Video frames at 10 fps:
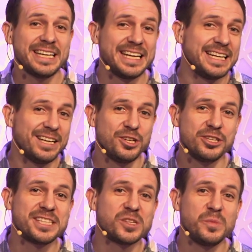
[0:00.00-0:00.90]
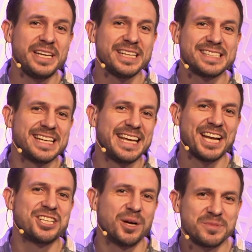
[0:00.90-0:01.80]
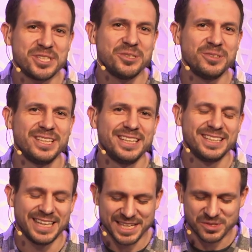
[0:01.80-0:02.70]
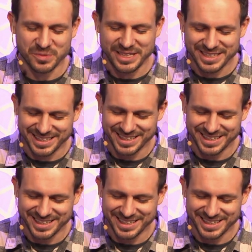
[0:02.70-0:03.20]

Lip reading: can catch up to you last week?